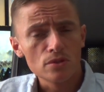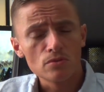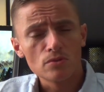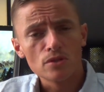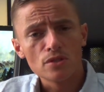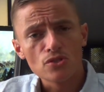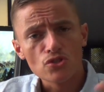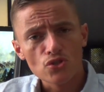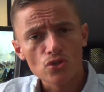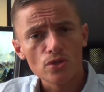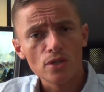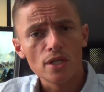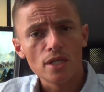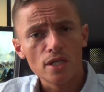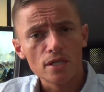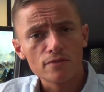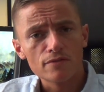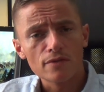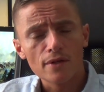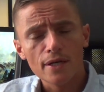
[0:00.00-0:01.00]
You want to enjoy
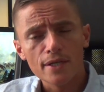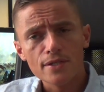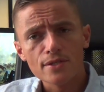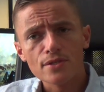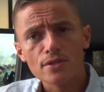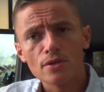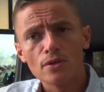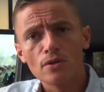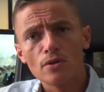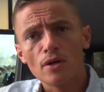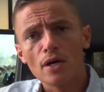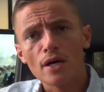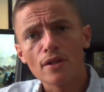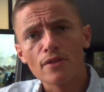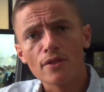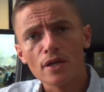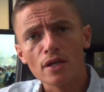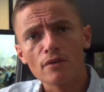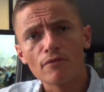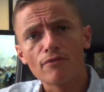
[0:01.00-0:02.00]
life, right? So I
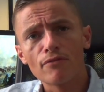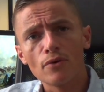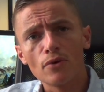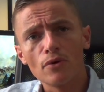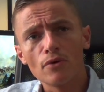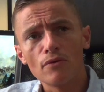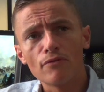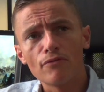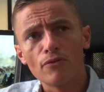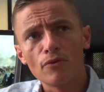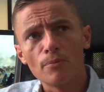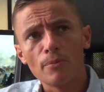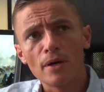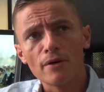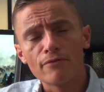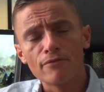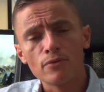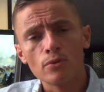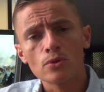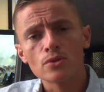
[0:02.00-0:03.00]
think for
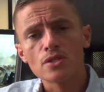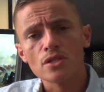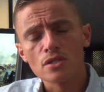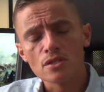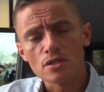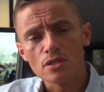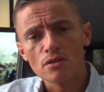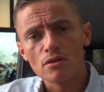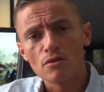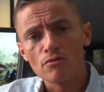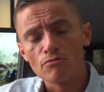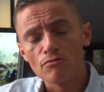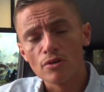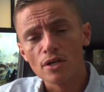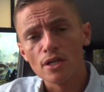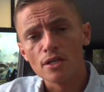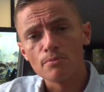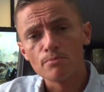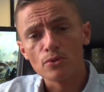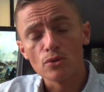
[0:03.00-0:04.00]
my 40s, a
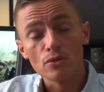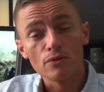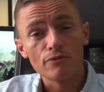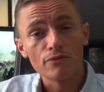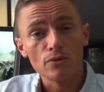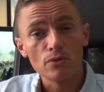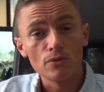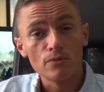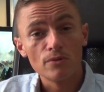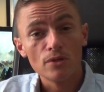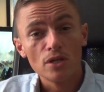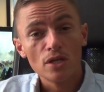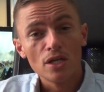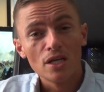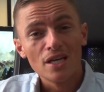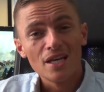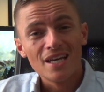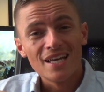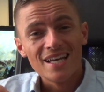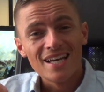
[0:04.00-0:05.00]
really beautiful
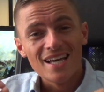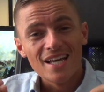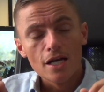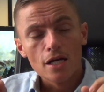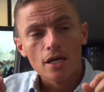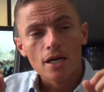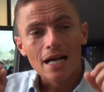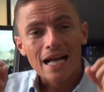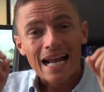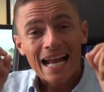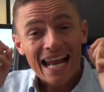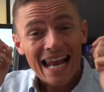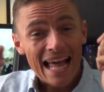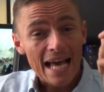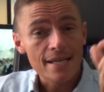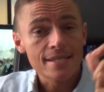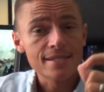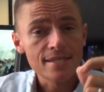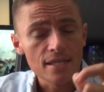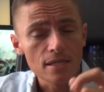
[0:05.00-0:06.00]

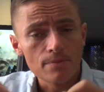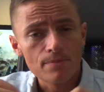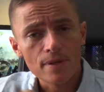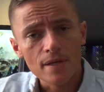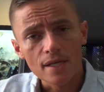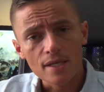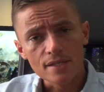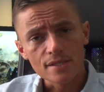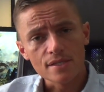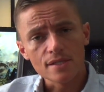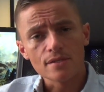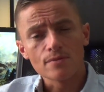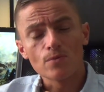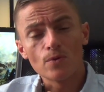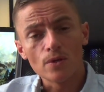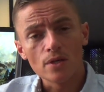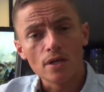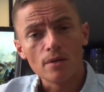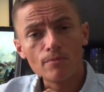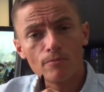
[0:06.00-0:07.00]
classic piece is
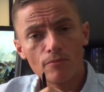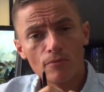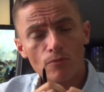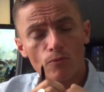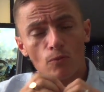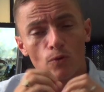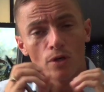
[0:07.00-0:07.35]
what I'm